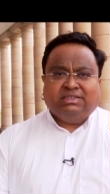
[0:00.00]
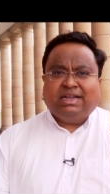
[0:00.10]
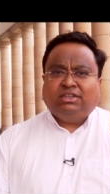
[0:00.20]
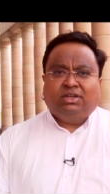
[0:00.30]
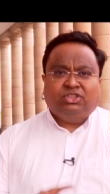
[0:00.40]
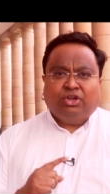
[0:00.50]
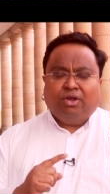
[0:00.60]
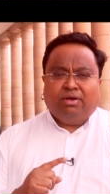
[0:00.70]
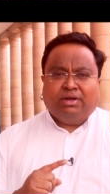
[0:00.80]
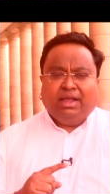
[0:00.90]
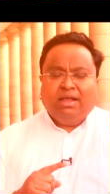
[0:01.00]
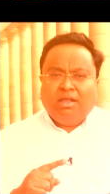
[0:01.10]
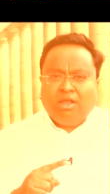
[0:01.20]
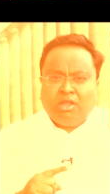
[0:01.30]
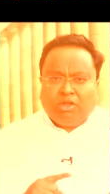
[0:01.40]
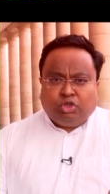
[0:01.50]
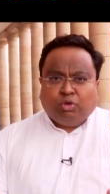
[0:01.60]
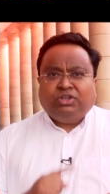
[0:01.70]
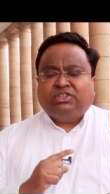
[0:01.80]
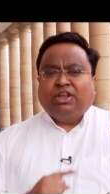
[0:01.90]
self security,
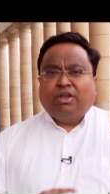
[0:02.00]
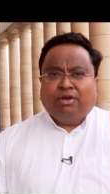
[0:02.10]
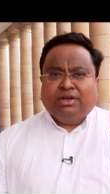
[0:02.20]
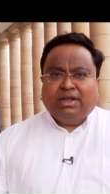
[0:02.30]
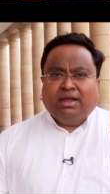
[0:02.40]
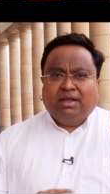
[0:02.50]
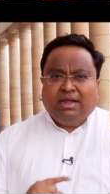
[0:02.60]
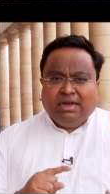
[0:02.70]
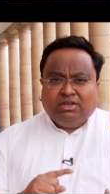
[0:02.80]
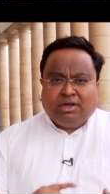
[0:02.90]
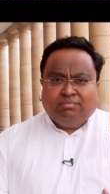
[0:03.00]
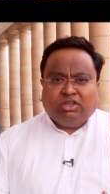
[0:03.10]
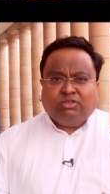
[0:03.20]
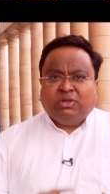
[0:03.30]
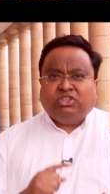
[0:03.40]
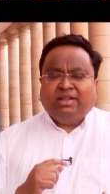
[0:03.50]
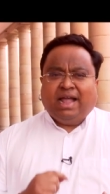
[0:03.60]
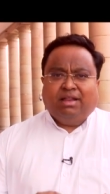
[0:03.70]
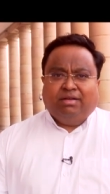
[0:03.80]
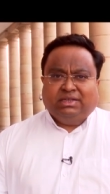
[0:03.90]
social security in terms of special
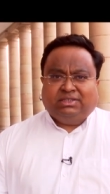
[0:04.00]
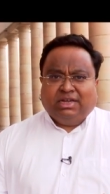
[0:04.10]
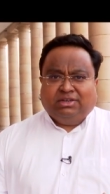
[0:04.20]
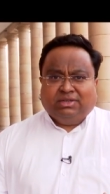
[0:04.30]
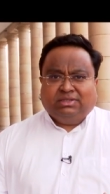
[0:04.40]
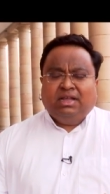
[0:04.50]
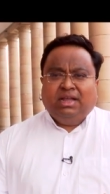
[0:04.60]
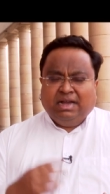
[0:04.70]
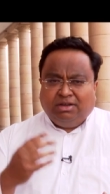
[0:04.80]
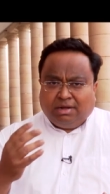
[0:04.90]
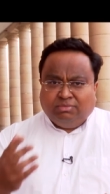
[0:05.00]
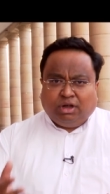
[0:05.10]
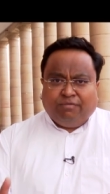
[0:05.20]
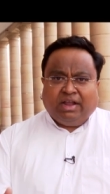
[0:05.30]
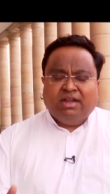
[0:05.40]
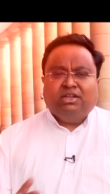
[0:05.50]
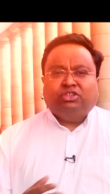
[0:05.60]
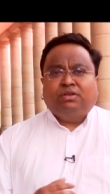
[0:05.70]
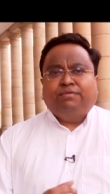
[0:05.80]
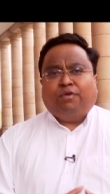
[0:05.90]
category status, in terms of
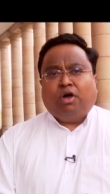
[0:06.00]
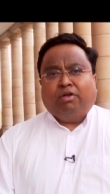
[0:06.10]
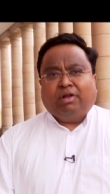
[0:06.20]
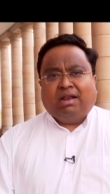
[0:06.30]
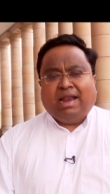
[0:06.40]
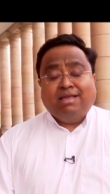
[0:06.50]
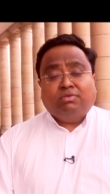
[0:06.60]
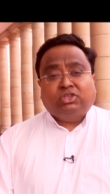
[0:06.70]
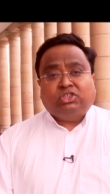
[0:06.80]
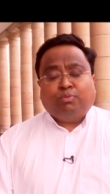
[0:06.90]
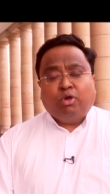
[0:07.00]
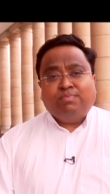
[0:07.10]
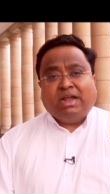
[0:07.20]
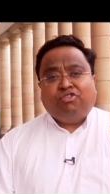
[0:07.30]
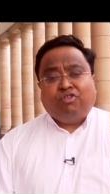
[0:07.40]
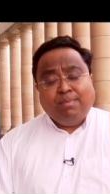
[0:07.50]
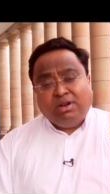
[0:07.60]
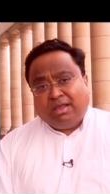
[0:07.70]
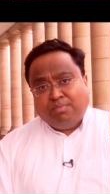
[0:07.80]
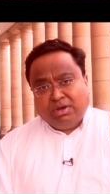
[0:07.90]
recognition for uh, languages spoken by
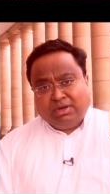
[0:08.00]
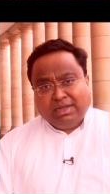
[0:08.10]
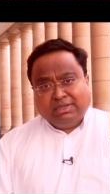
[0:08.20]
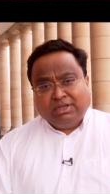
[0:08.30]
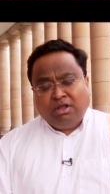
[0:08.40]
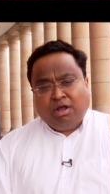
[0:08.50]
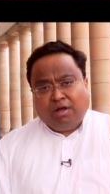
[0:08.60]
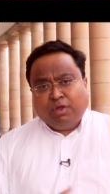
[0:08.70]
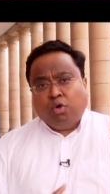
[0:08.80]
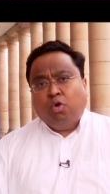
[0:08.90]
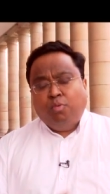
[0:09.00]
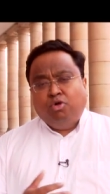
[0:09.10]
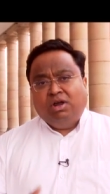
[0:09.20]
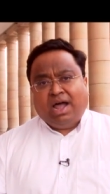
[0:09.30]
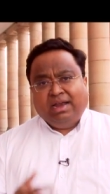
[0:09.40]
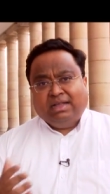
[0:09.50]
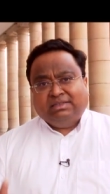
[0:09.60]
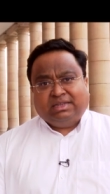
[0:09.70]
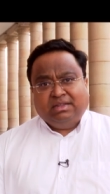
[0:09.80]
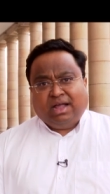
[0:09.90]
tribal communities of the Ho, Mundari and
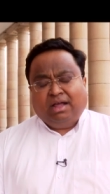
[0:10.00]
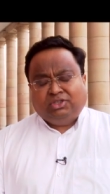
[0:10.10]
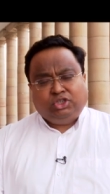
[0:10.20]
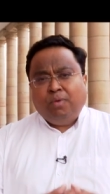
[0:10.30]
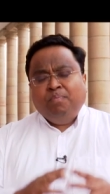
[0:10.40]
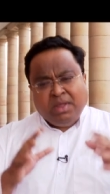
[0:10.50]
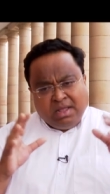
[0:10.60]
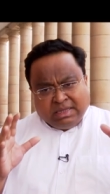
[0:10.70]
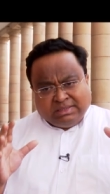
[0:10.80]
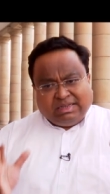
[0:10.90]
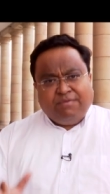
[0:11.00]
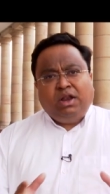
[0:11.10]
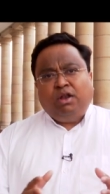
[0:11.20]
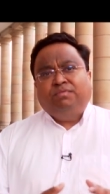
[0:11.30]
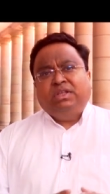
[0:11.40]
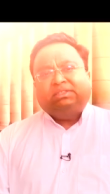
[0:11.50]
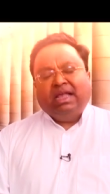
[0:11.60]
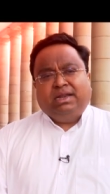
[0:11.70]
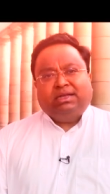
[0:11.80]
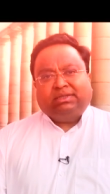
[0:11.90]
Santhal. So several of these
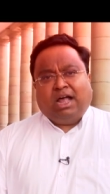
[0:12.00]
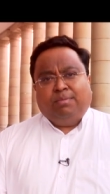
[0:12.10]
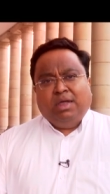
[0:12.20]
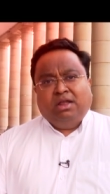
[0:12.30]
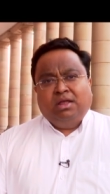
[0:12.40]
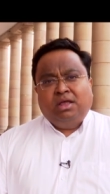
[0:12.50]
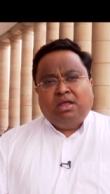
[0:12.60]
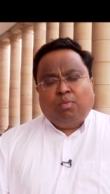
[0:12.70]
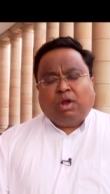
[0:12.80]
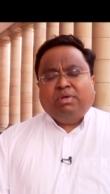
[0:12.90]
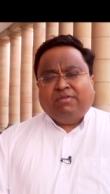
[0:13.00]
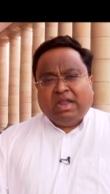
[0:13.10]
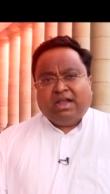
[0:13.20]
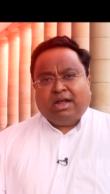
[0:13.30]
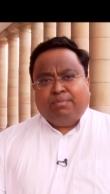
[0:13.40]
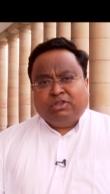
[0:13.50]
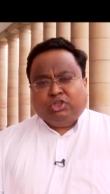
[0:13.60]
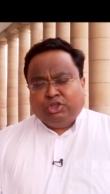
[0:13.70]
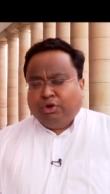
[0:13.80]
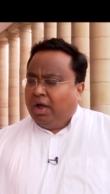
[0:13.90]
areas are being what we have taken up in
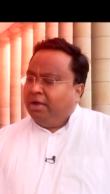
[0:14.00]
the zero